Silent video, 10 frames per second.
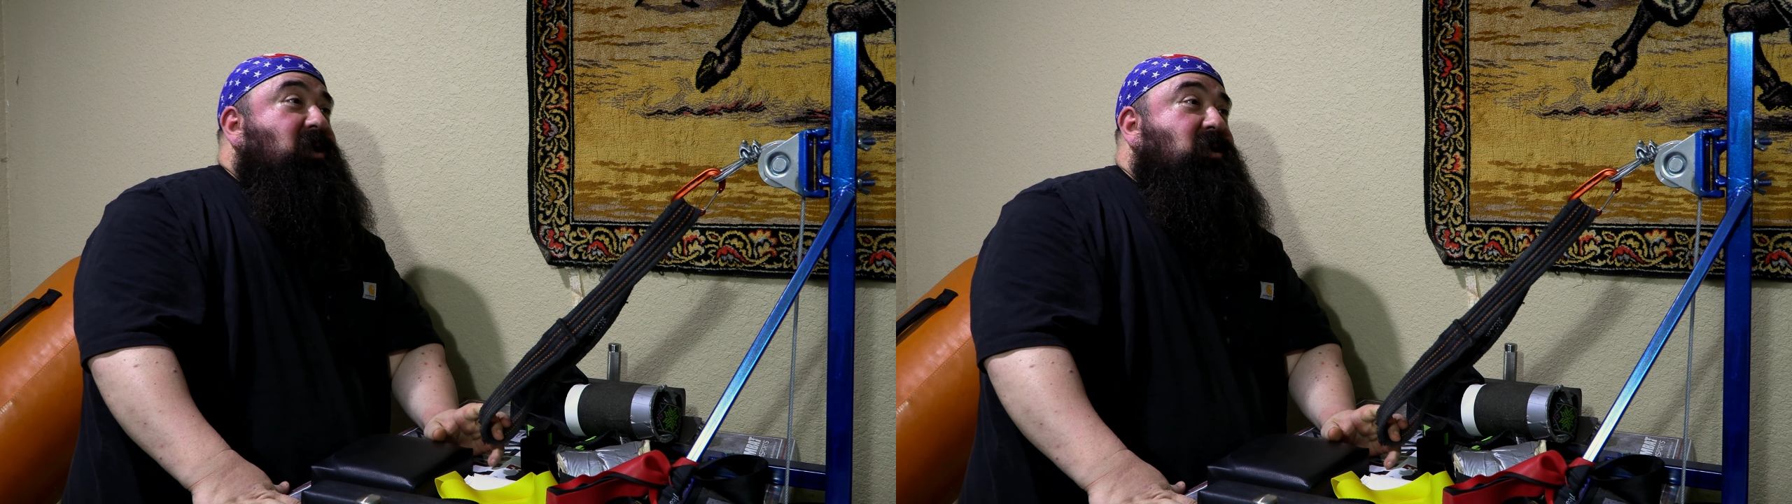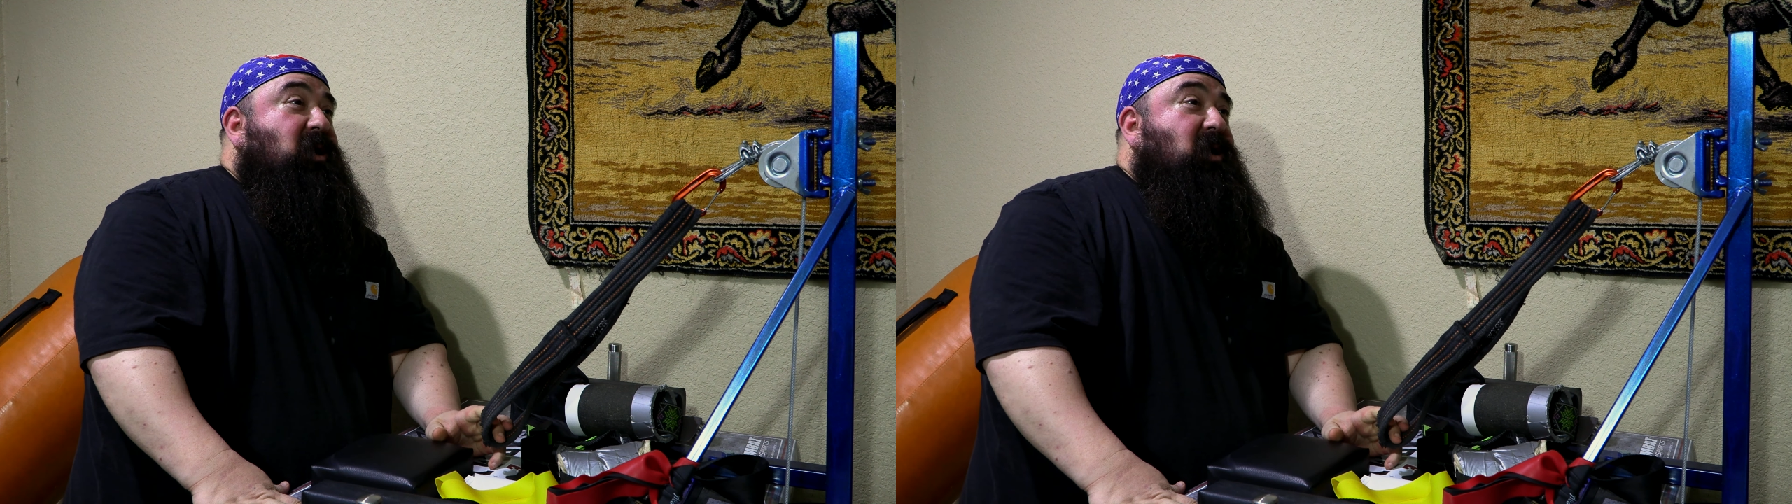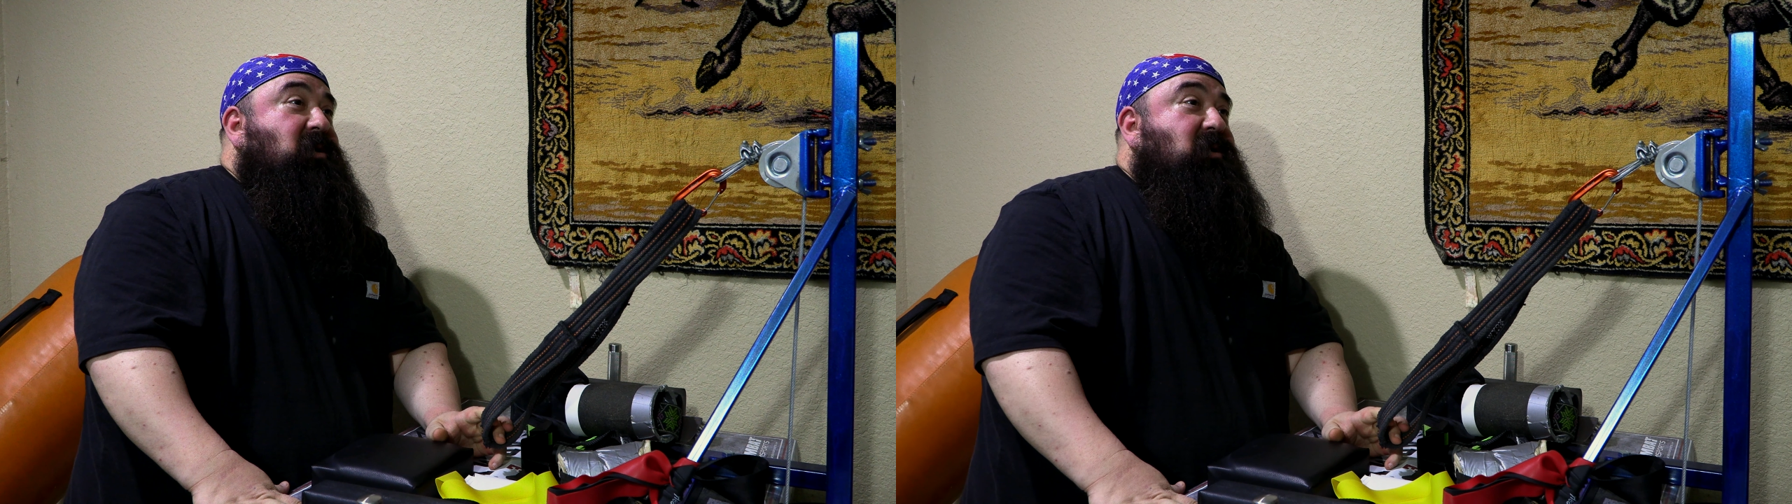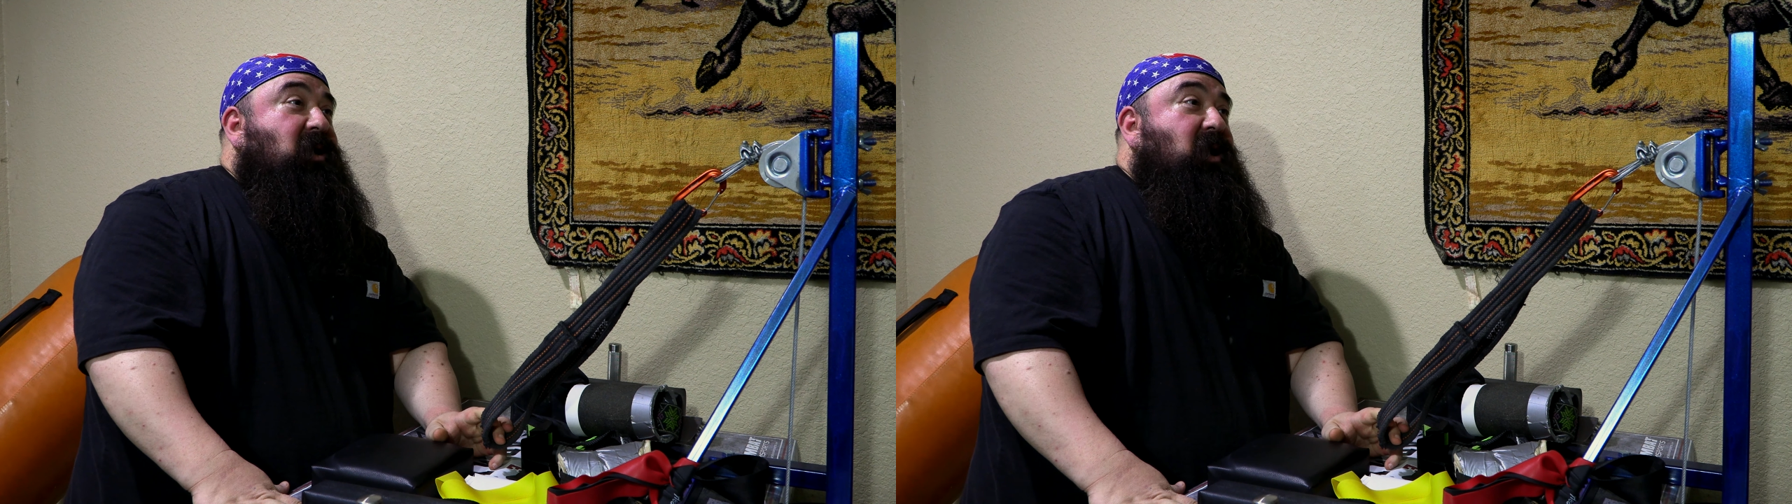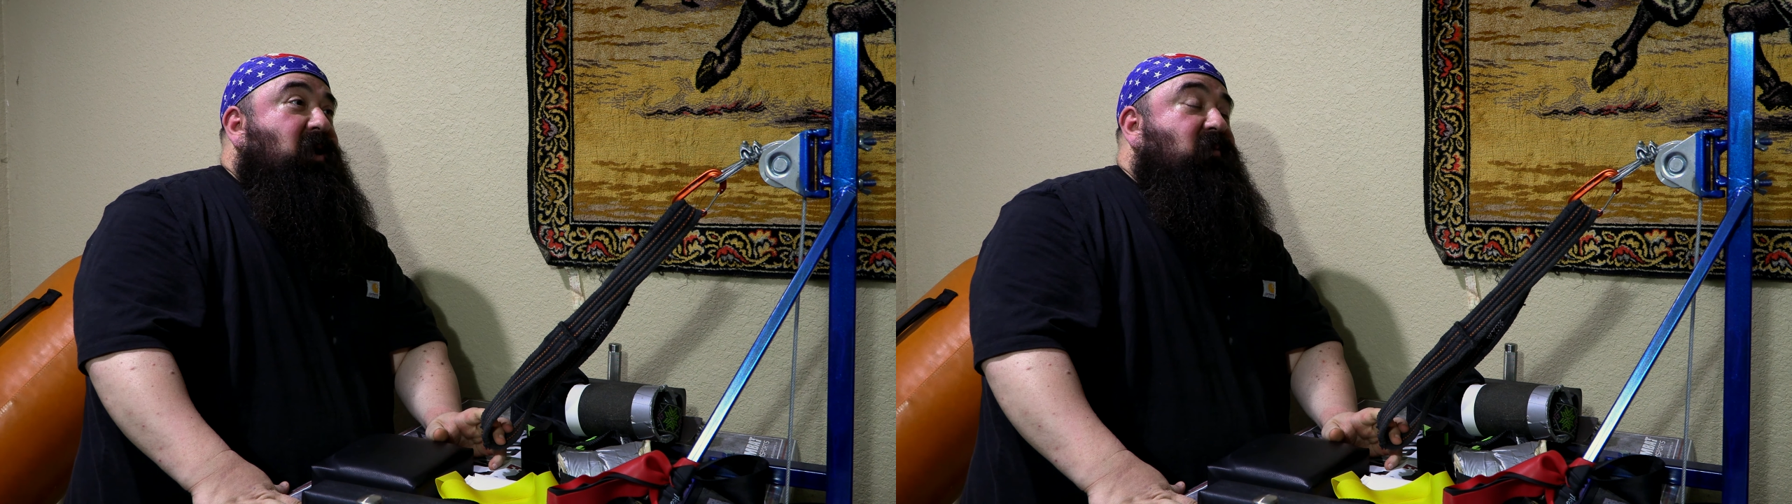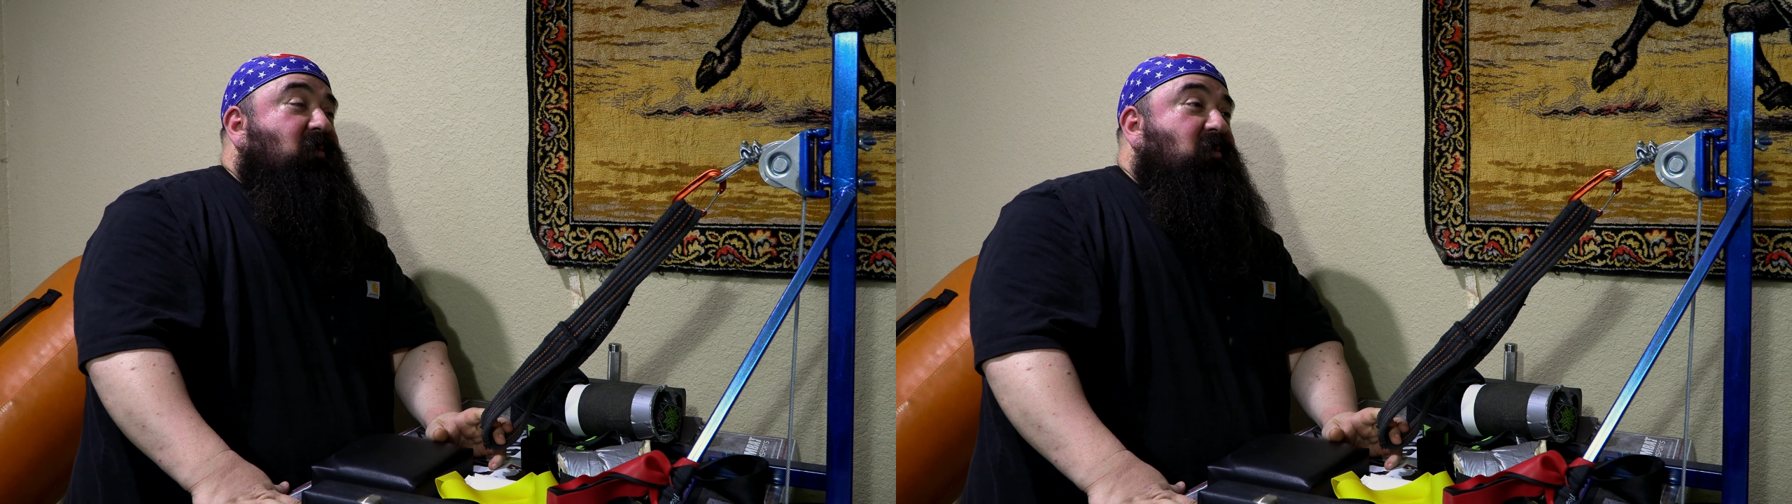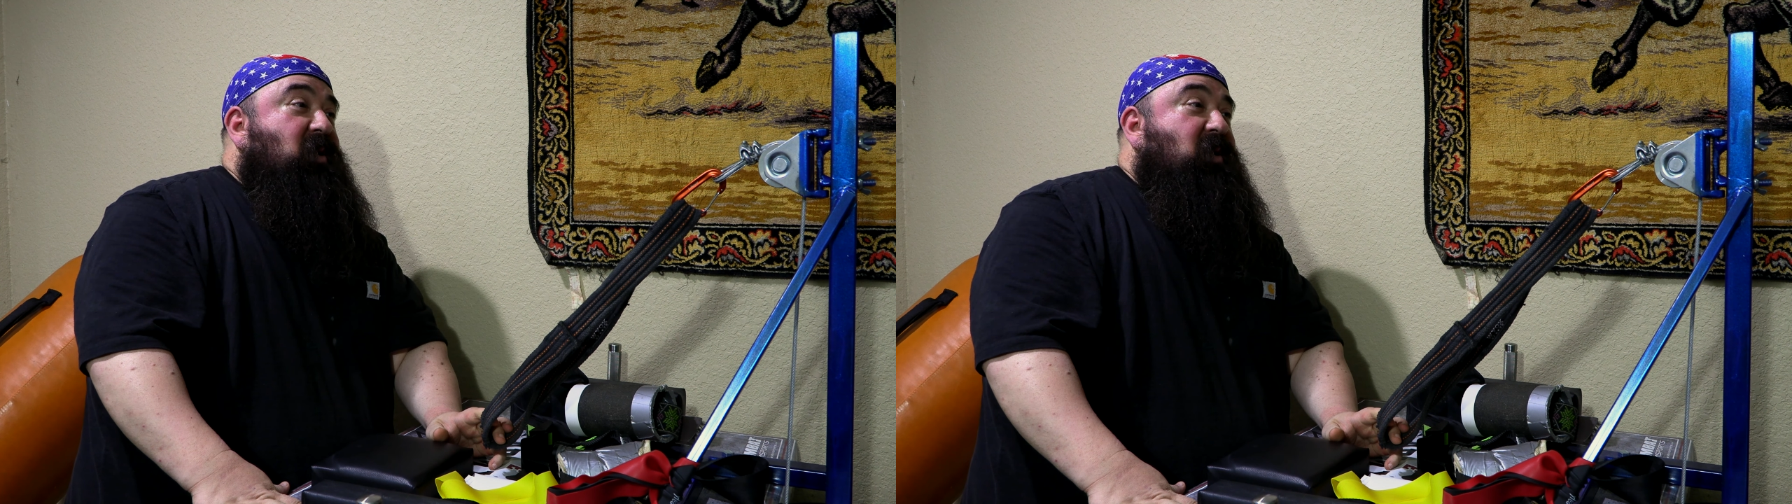He's not outside. I give him,